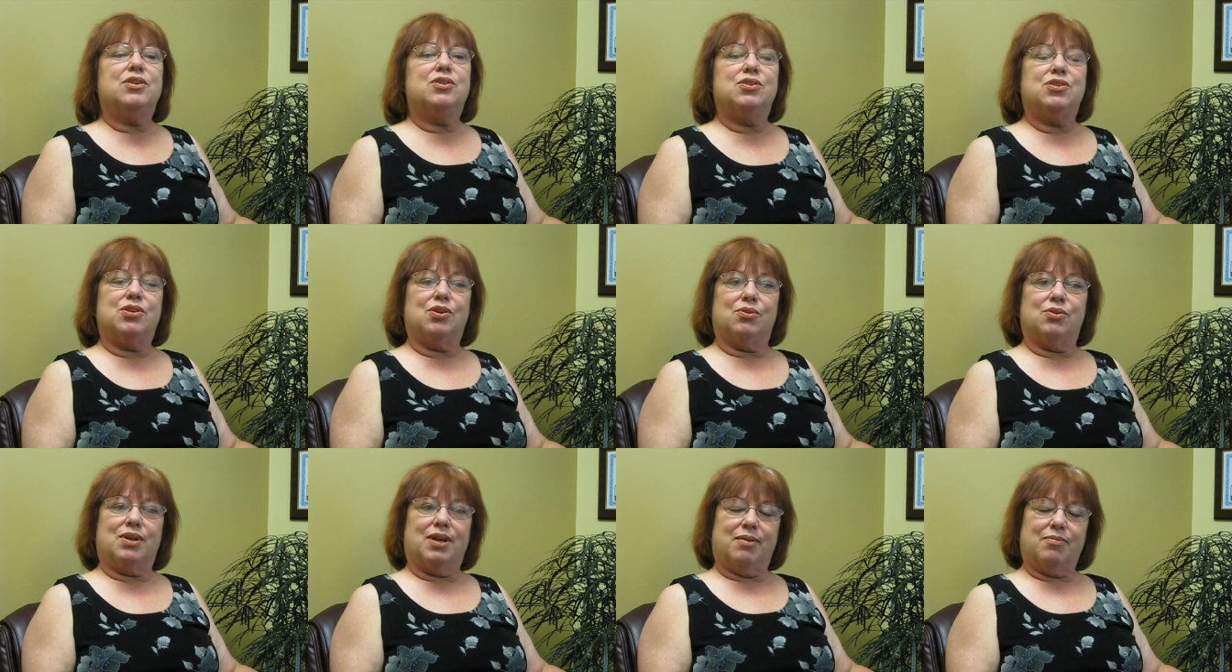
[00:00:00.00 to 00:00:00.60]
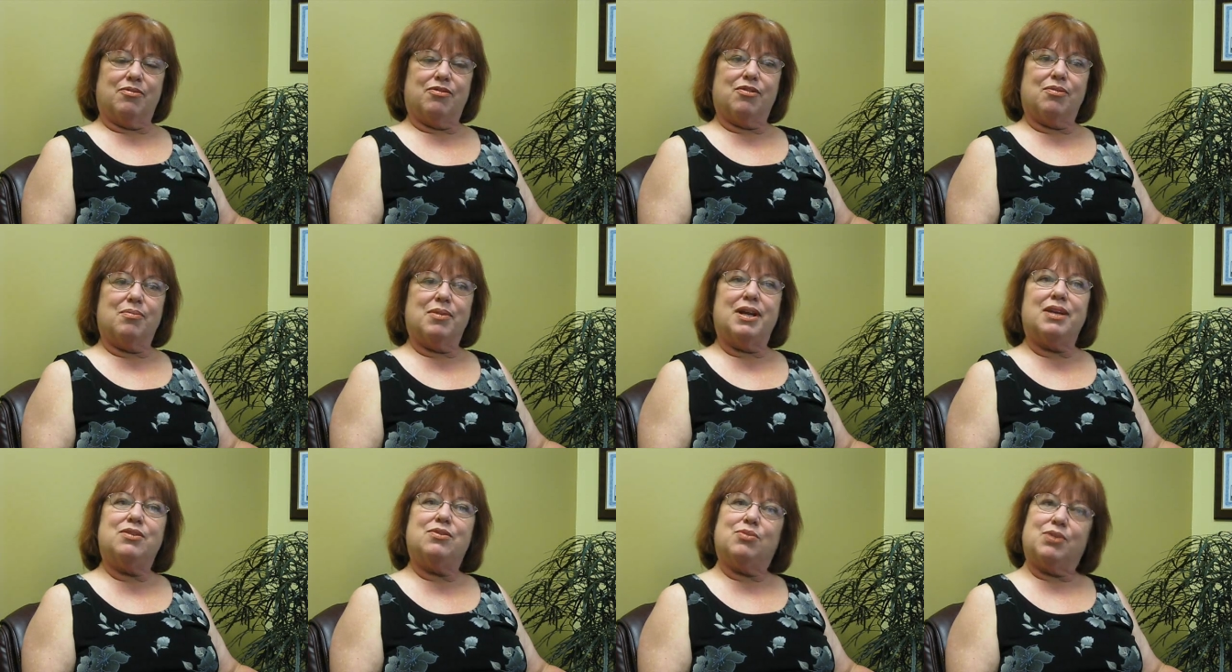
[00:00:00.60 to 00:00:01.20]
showed up for
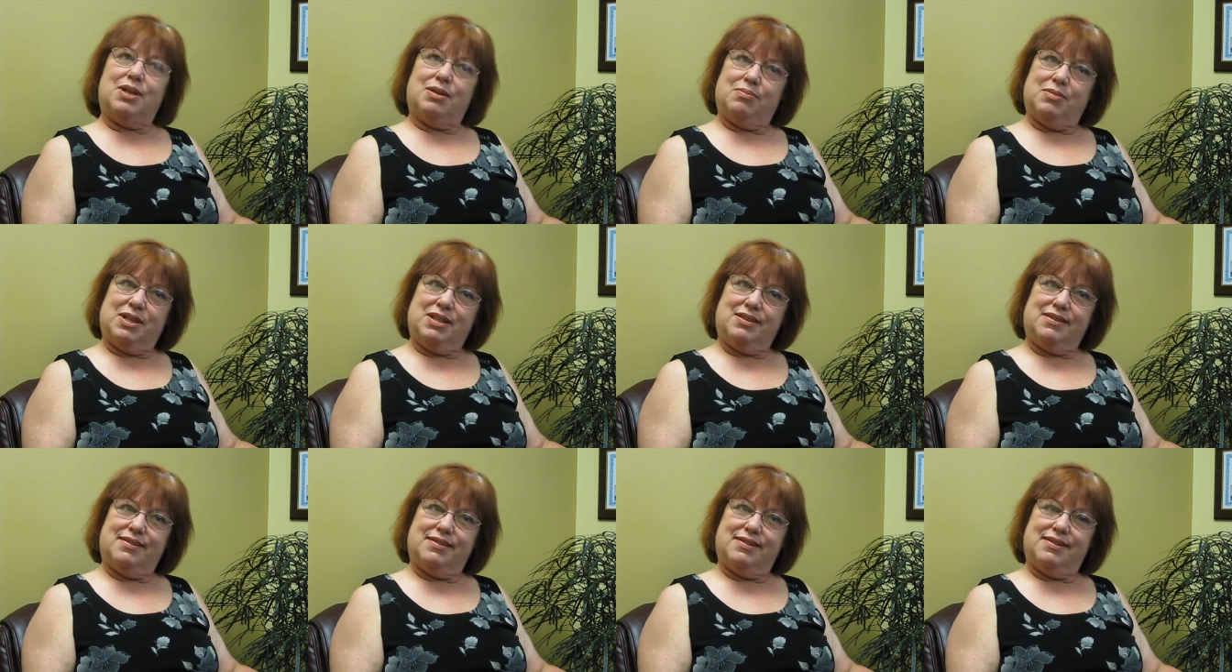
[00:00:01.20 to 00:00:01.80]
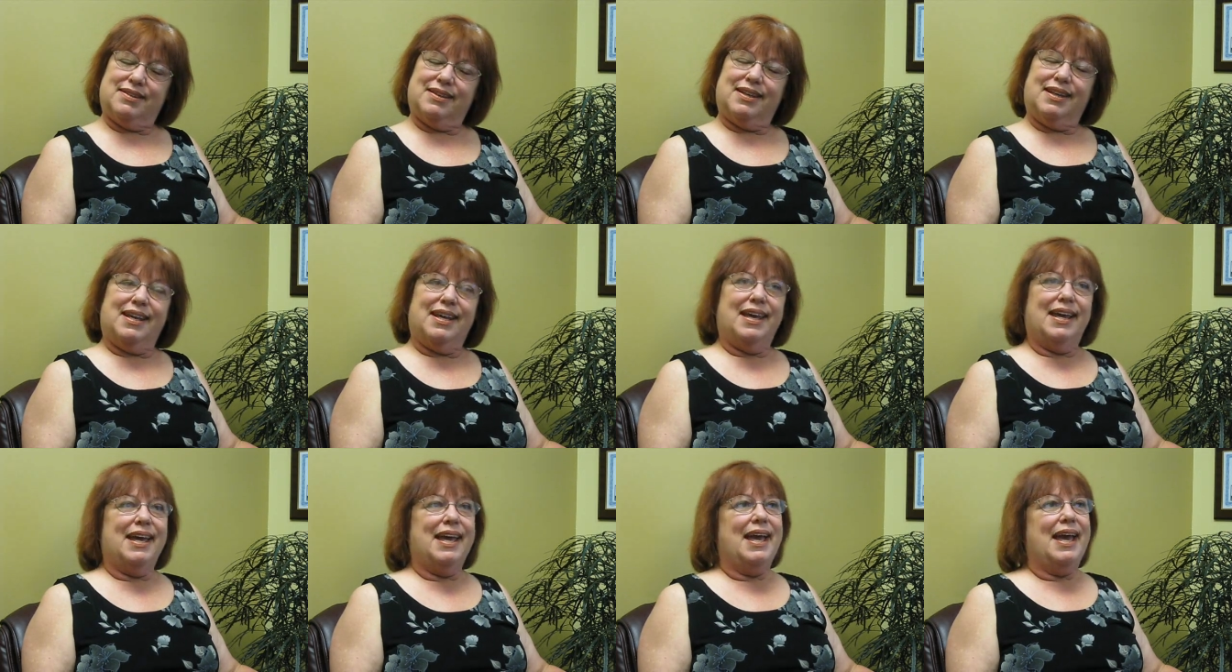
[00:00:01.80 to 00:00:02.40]
my treatments,
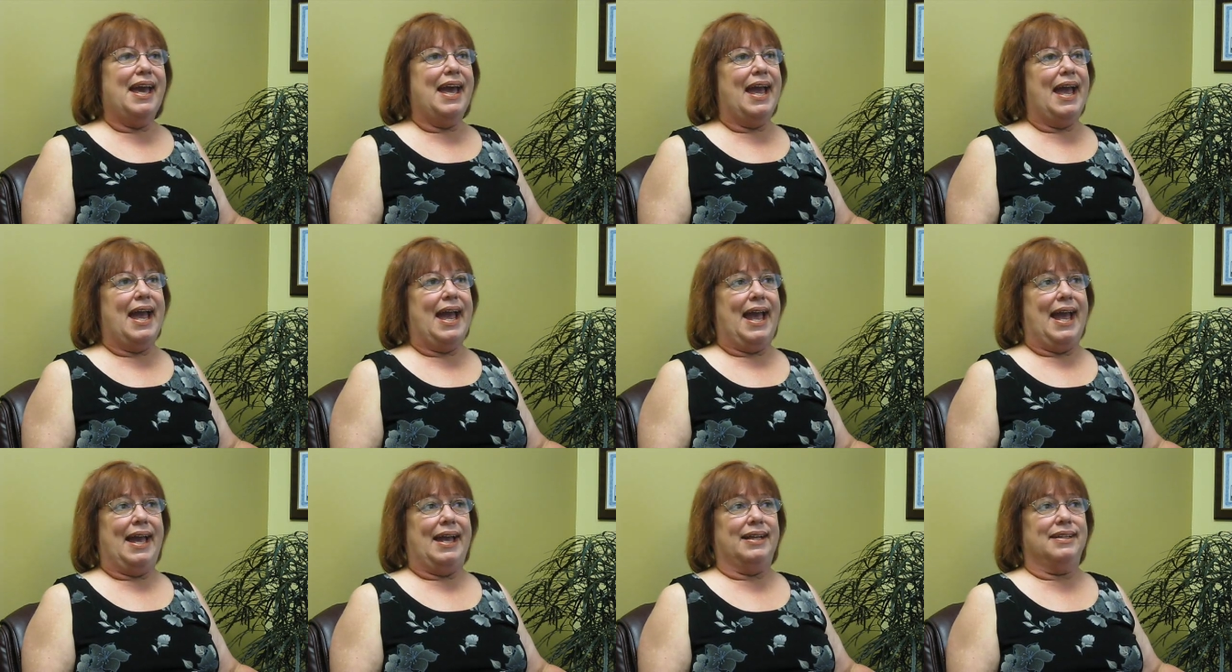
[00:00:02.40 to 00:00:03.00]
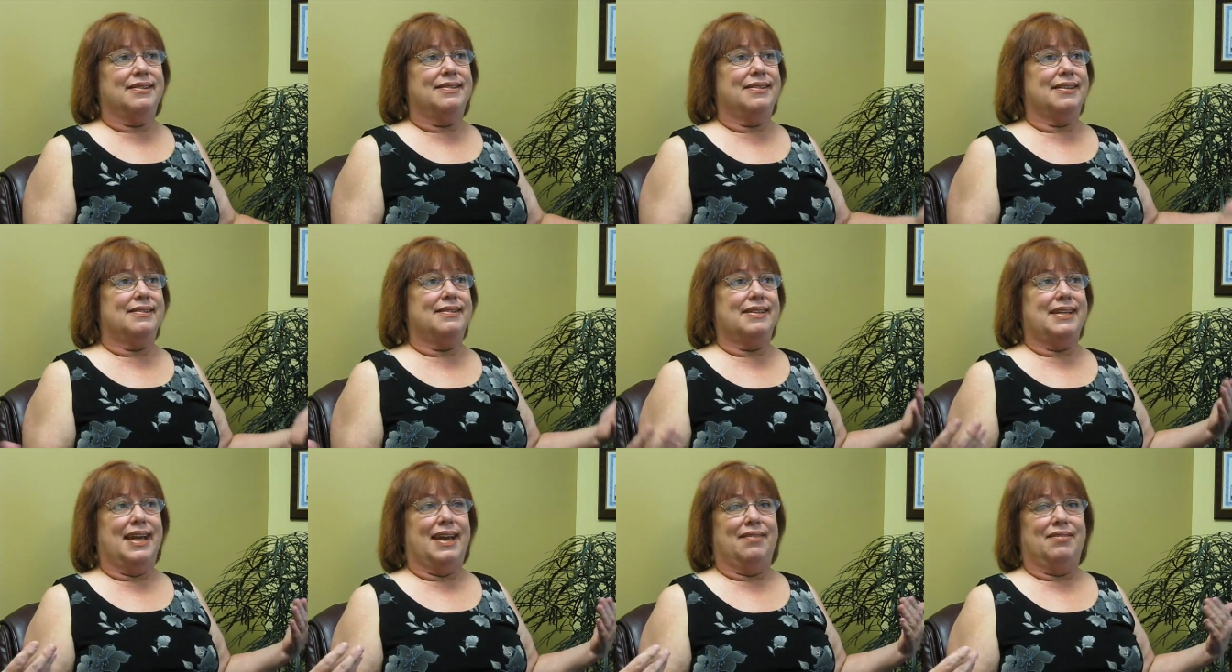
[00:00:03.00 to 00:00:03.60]
and
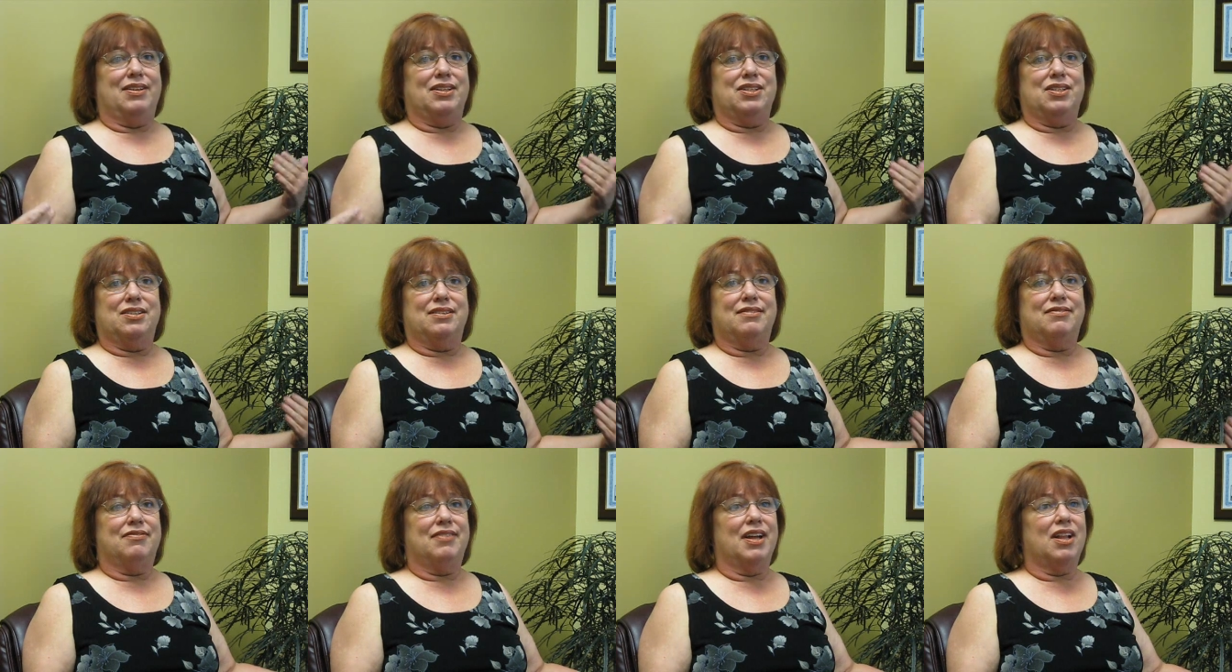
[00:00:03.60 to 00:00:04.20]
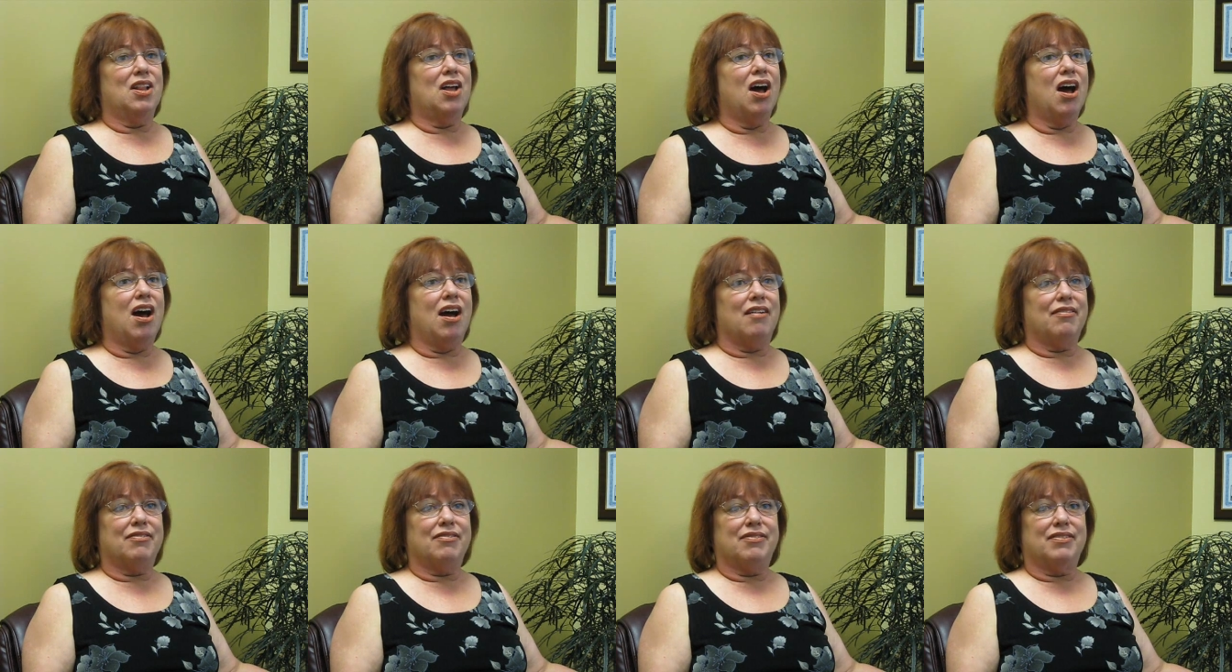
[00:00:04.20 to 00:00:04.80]
6.5 inches fell
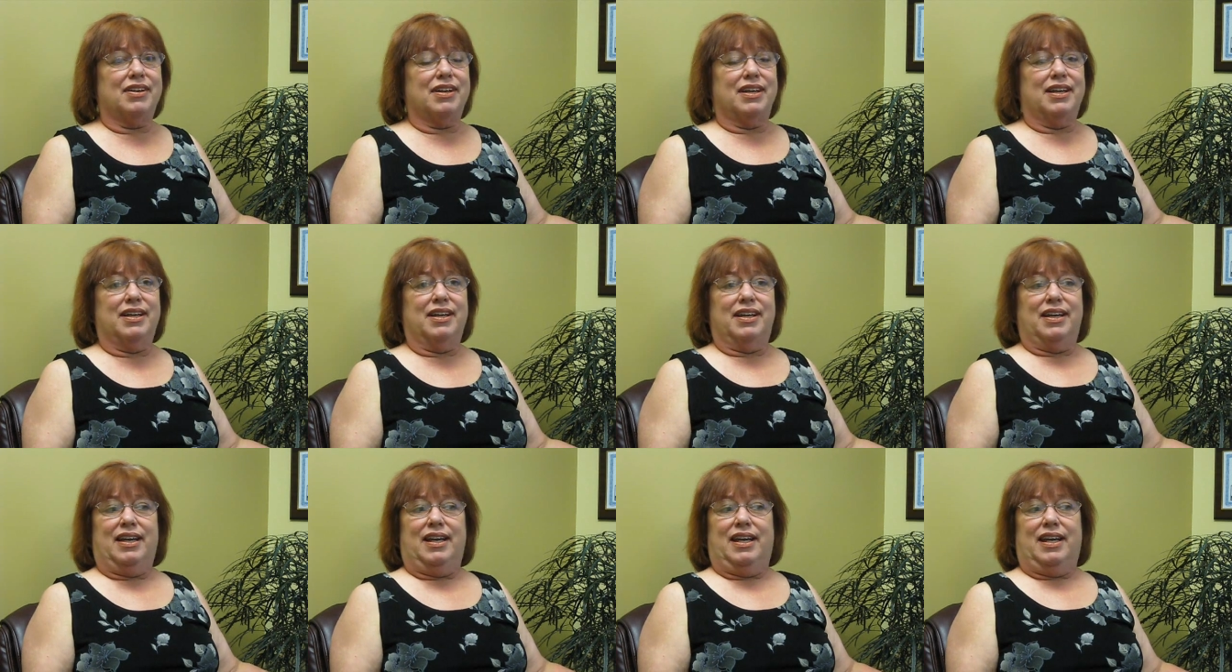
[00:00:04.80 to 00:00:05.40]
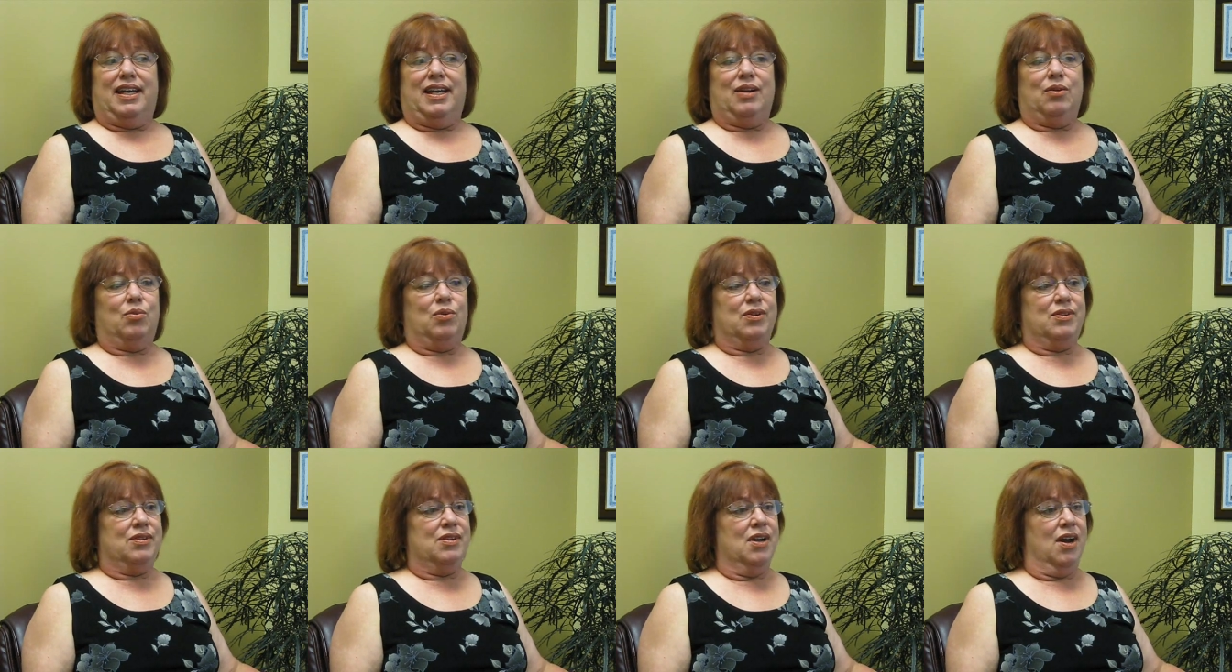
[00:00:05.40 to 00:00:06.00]
off. It
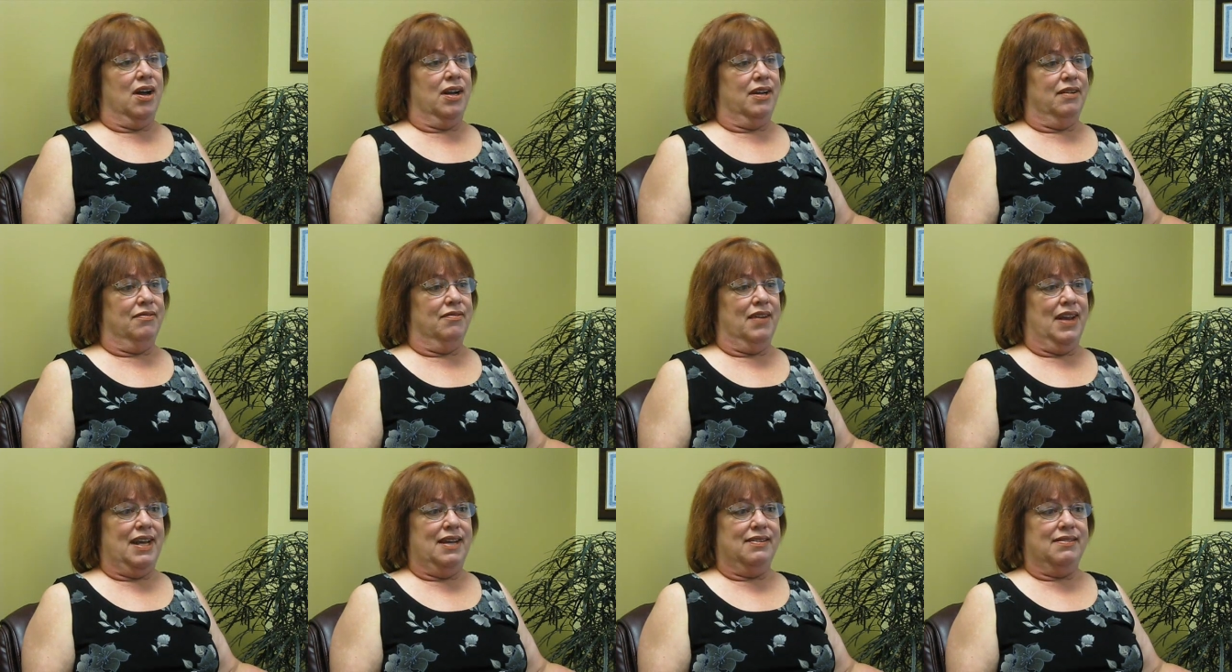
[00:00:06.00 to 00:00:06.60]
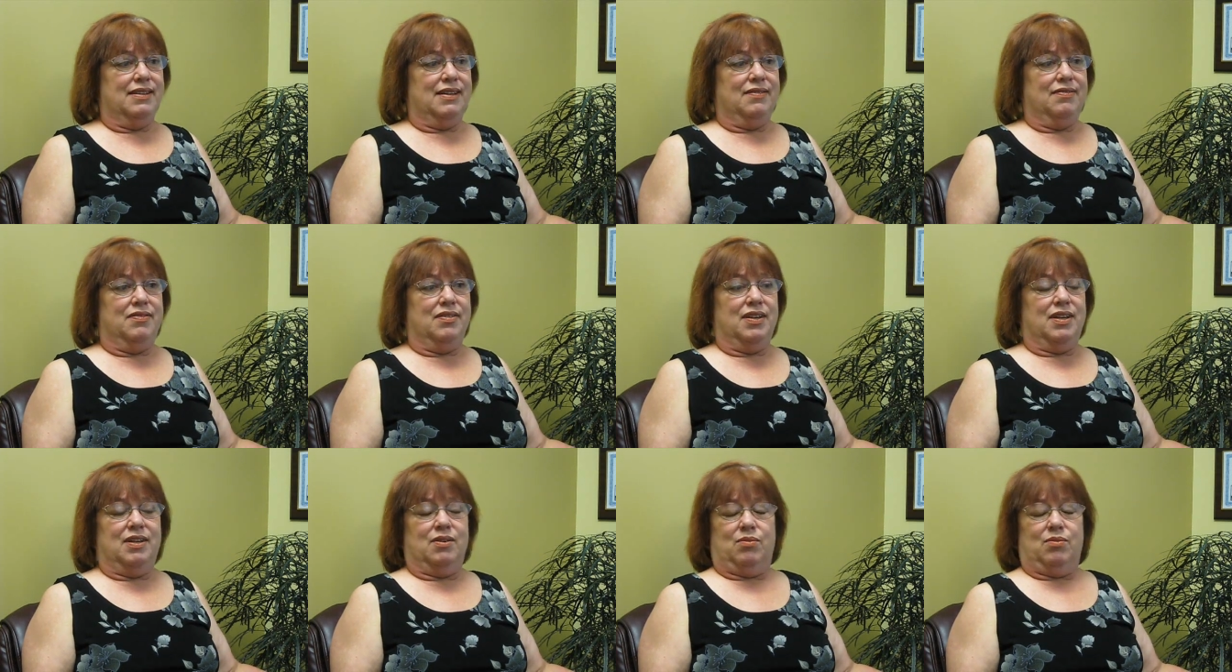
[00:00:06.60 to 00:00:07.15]
was non-invasive.